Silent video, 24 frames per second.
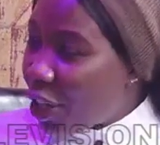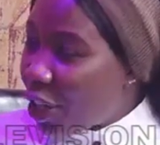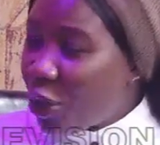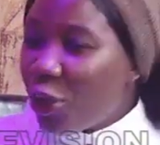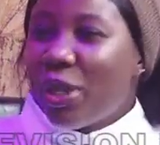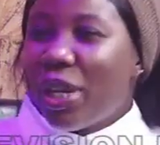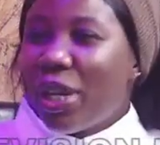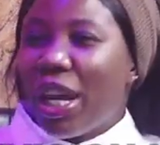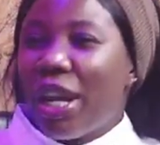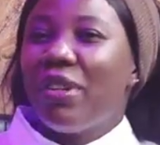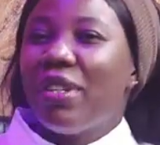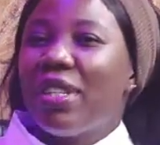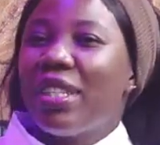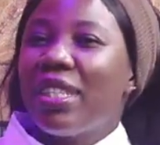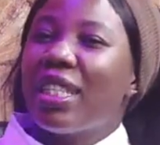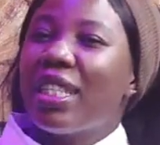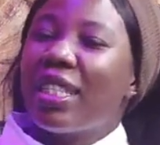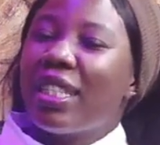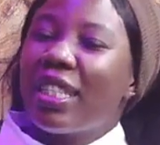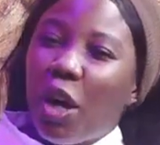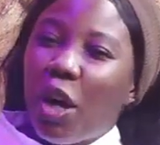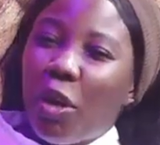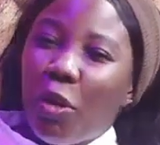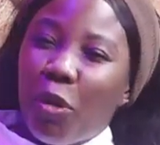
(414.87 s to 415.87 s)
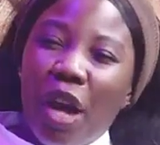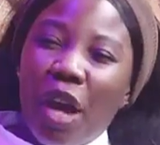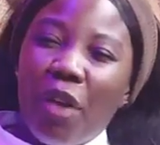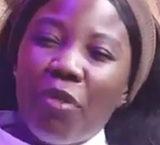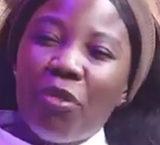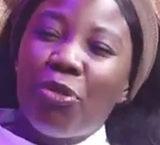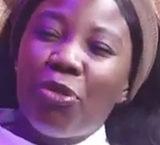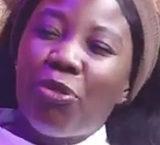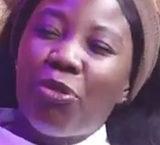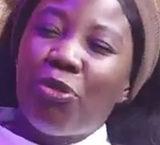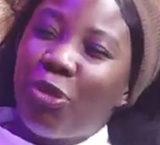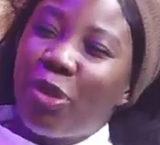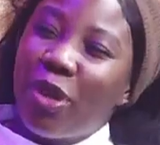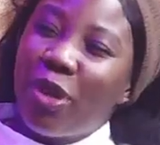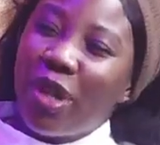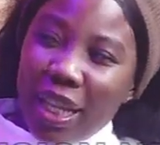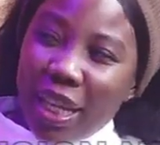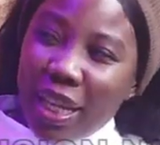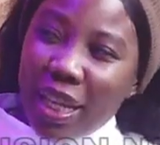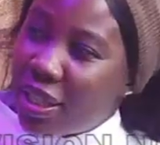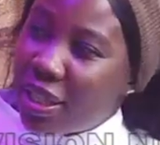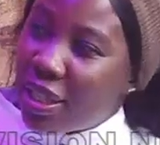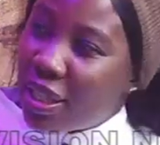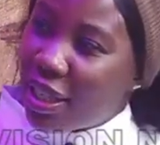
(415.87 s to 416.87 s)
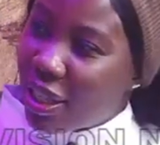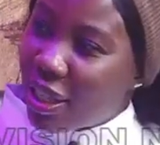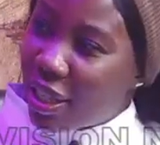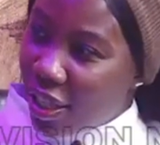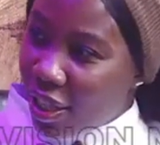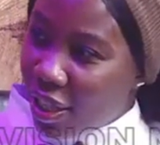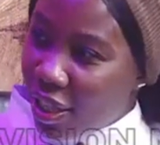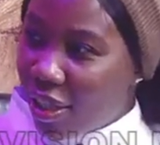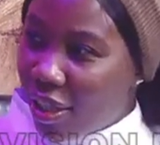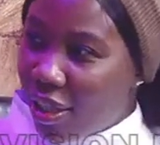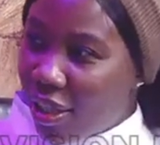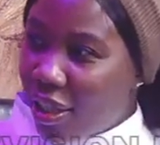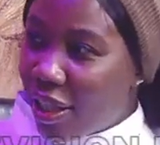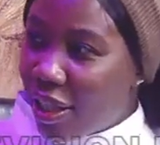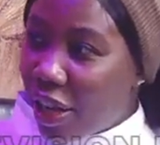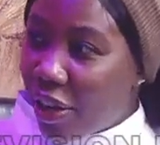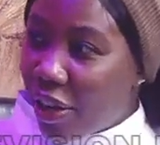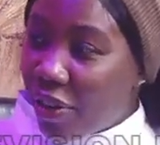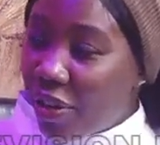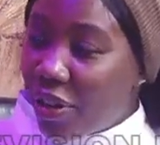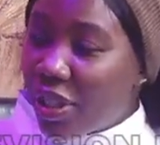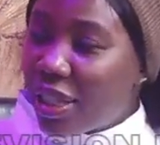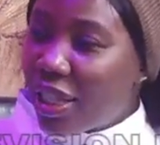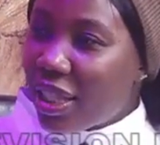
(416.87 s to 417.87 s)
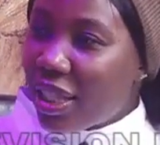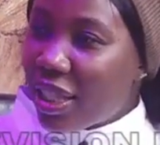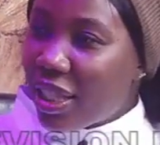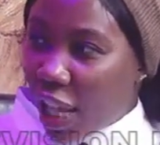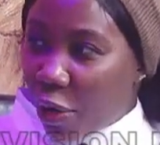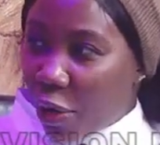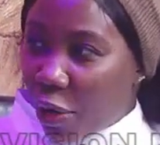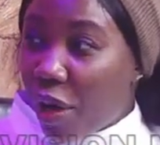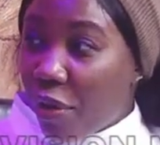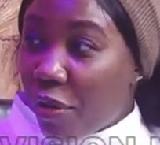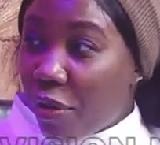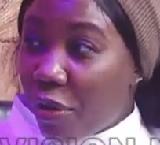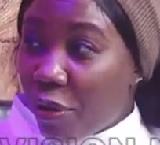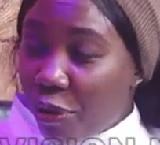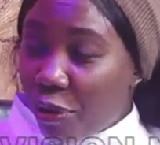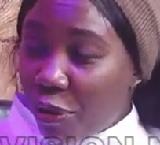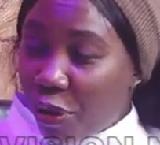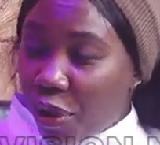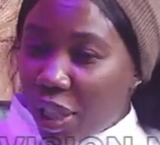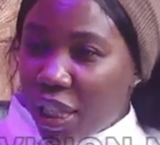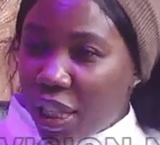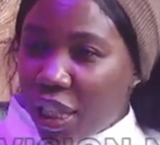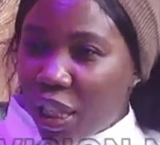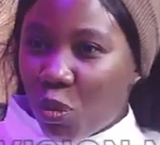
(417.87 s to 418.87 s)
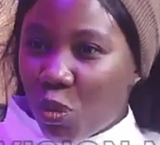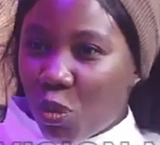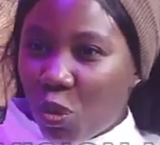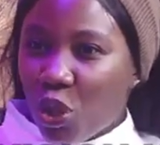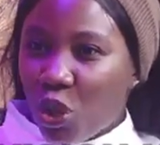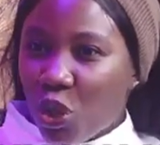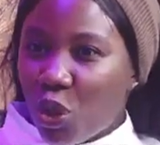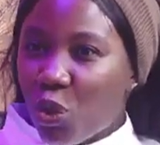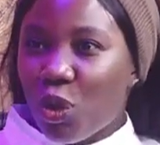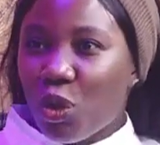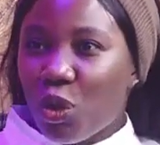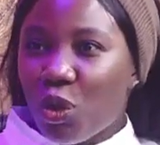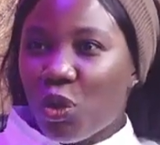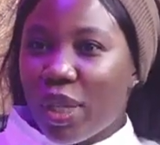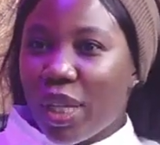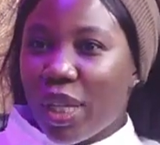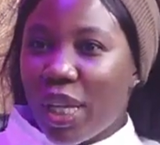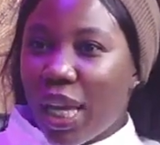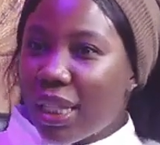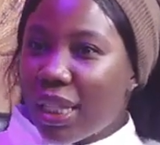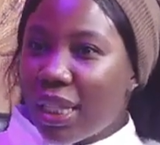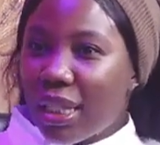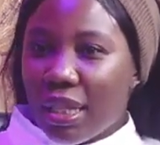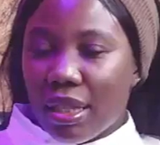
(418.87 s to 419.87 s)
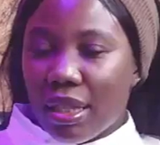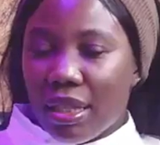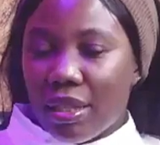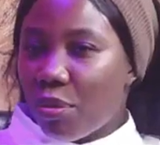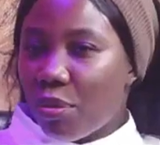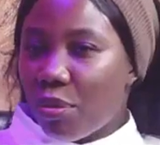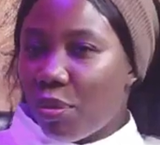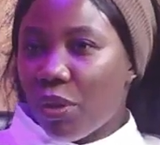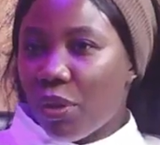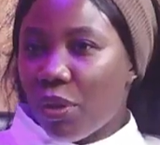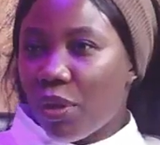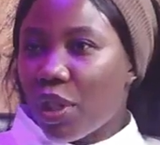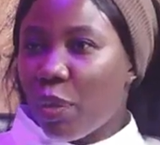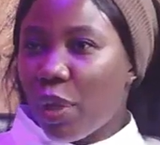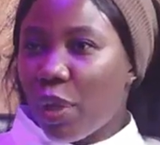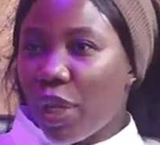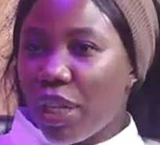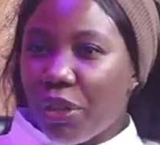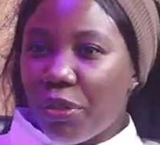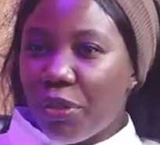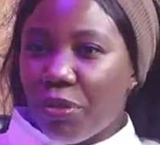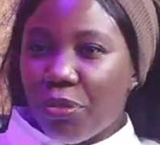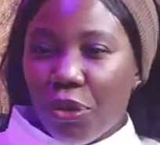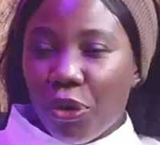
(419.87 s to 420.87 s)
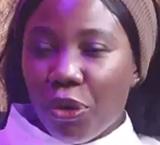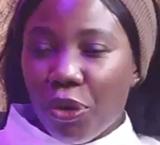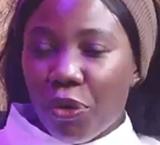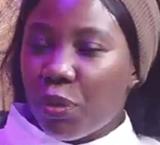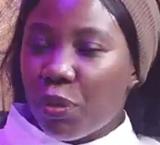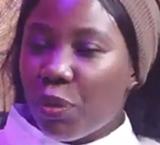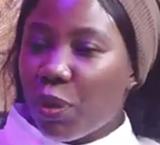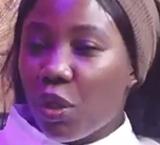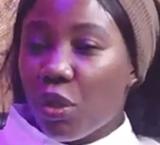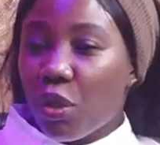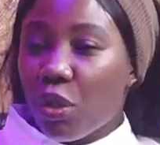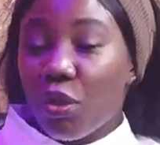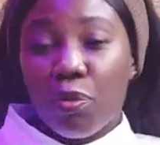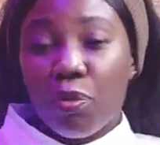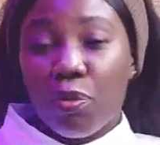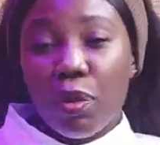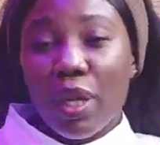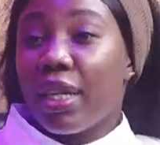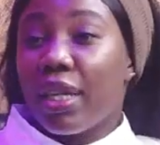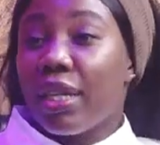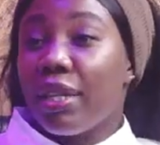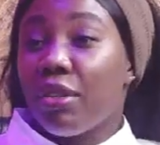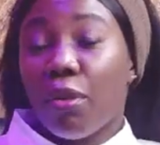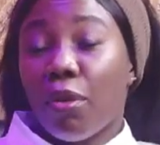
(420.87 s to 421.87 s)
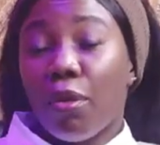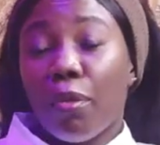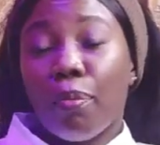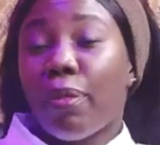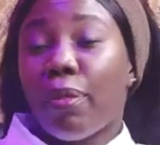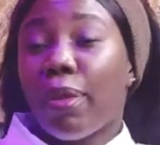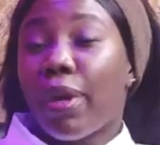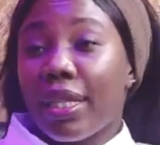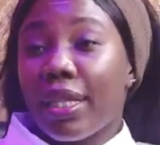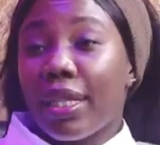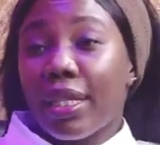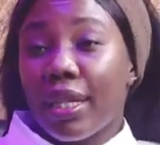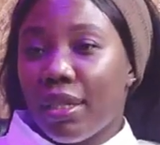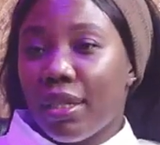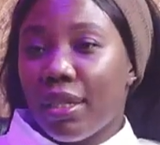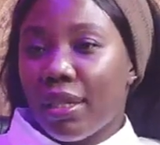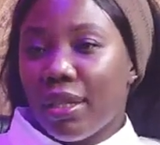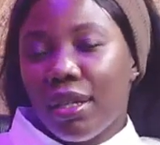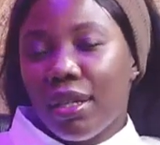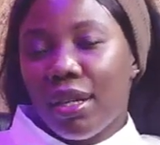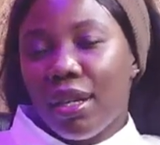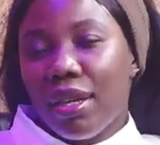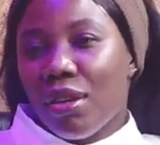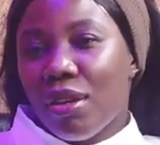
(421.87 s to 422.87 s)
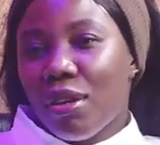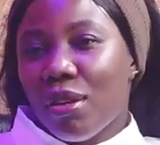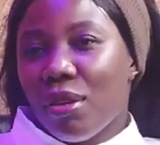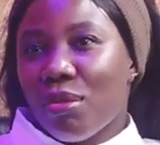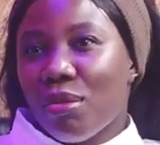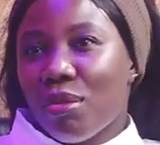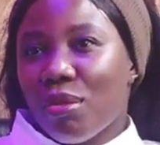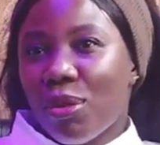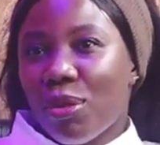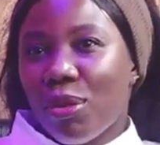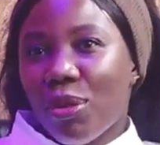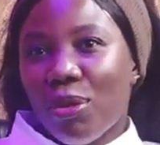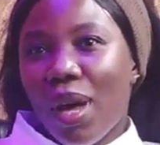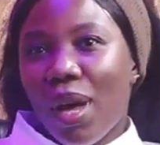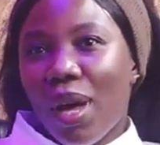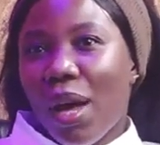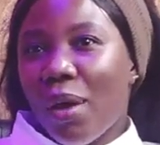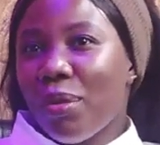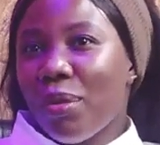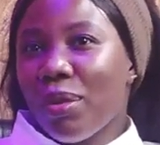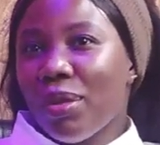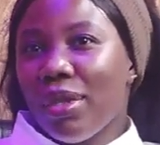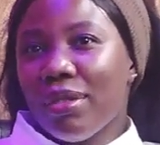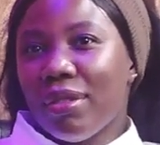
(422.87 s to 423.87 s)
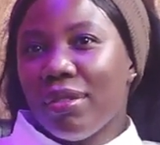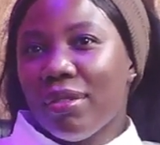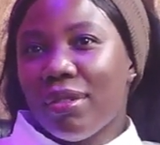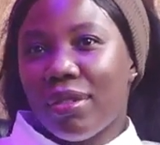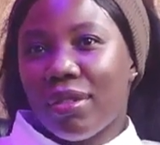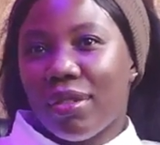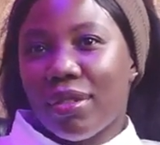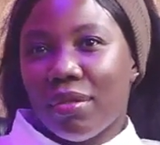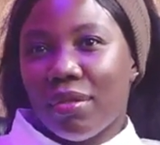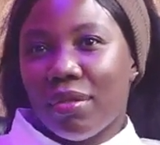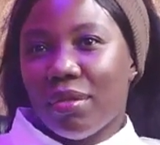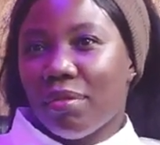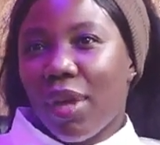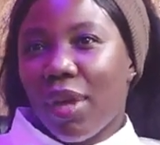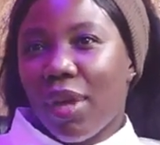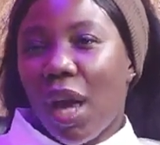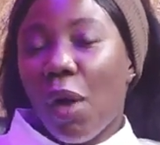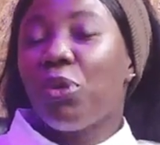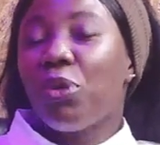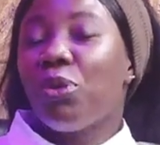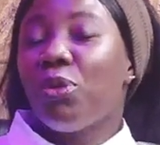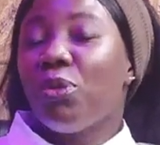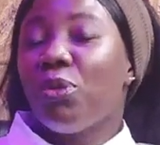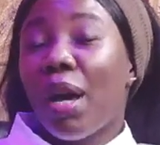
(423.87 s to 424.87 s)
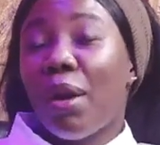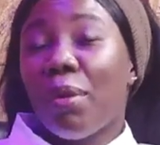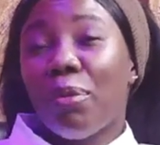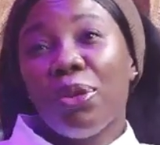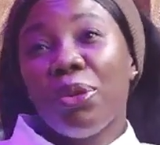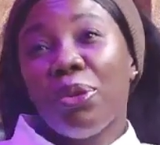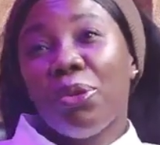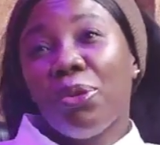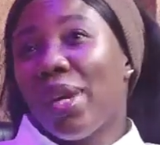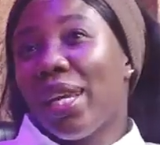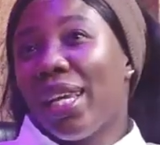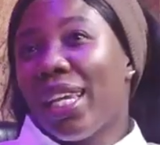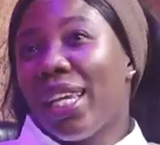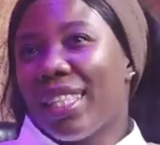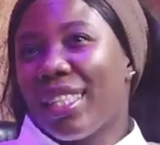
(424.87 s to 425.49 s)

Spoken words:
you know, there is this tag we have on free things. There is this tag we have on free things. We just want to get it. We are not spending for it, just not spending on getting it. So I wouldn't really